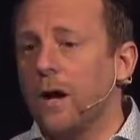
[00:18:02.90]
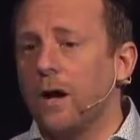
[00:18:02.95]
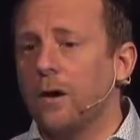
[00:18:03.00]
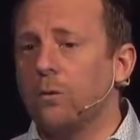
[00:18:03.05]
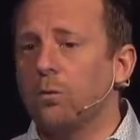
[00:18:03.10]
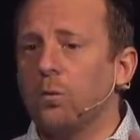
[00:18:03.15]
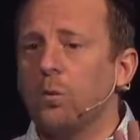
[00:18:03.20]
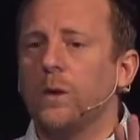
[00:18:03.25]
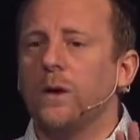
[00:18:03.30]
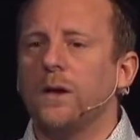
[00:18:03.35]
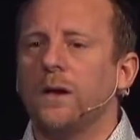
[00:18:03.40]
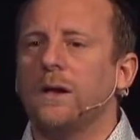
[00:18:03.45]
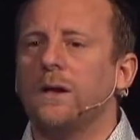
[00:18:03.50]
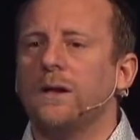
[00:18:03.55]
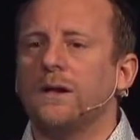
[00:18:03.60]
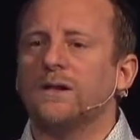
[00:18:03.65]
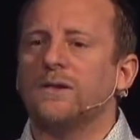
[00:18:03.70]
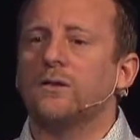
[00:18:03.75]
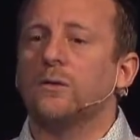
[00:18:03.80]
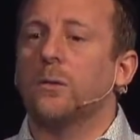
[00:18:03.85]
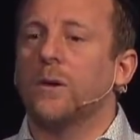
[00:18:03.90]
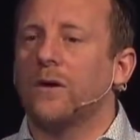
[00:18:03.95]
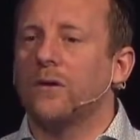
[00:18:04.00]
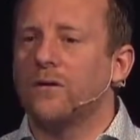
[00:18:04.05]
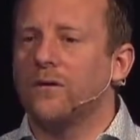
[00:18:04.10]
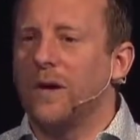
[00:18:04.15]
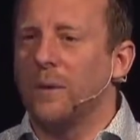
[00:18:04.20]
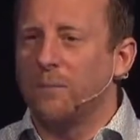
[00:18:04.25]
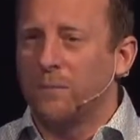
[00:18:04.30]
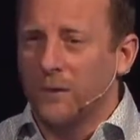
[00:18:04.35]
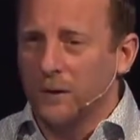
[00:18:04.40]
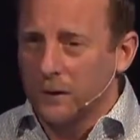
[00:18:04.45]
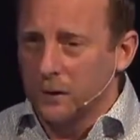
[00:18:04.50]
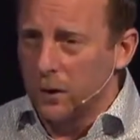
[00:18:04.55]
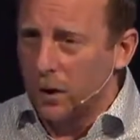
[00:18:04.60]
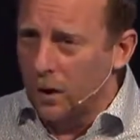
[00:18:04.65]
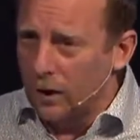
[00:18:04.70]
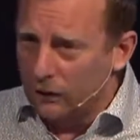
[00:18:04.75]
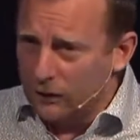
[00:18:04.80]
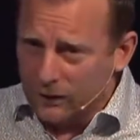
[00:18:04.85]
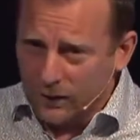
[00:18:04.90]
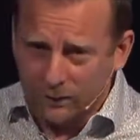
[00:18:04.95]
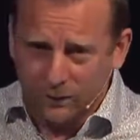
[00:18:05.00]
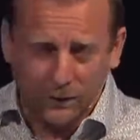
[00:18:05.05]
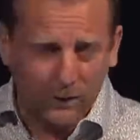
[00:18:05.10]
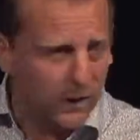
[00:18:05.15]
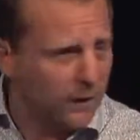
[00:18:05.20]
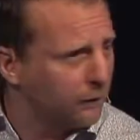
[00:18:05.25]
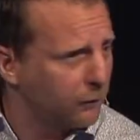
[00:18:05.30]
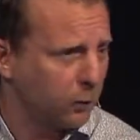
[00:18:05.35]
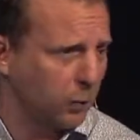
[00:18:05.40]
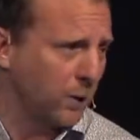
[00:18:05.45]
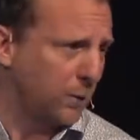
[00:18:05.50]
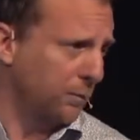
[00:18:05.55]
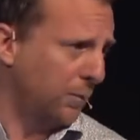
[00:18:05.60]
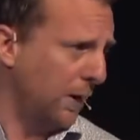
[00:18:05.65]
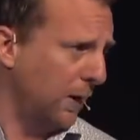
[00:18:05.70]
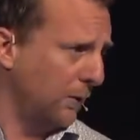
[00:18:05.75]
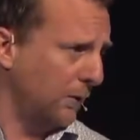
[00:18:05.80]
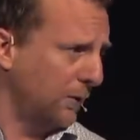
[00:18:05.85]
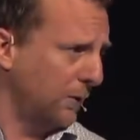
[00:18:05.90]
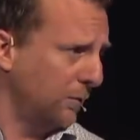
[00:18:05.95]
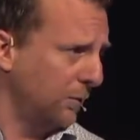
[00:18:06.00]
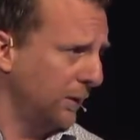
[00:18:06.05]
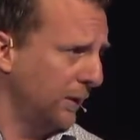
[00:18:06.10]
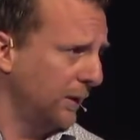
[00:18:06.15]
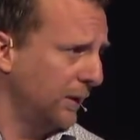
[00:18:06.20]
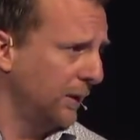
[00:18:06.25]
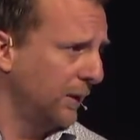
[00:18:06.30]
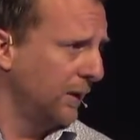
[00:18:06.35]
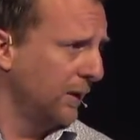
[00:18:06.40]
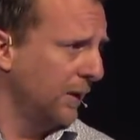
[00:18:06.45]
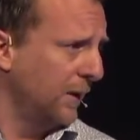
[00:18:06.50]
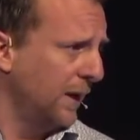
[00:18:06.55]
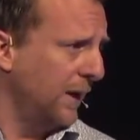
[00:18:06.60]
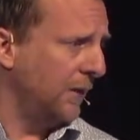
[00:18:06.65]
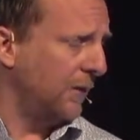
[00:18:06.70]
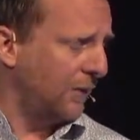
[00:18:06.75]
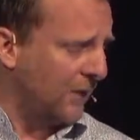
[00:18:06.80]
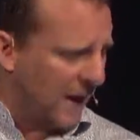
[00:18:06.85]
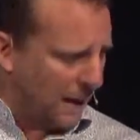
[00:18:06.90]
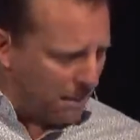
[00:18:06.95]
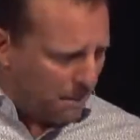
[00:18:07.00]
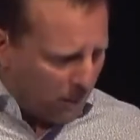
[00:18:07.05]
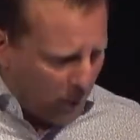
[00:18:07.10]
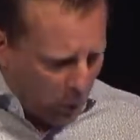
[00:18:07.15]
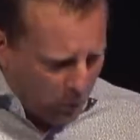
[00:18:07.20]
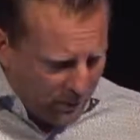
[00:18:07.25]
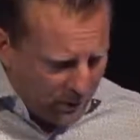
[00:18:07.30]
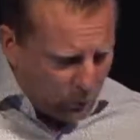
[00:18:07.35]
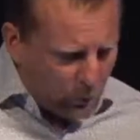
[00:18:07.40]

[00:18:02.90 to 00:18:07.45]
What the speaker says: unwillingness to accept the loss of a loved one, possibly. It's that moment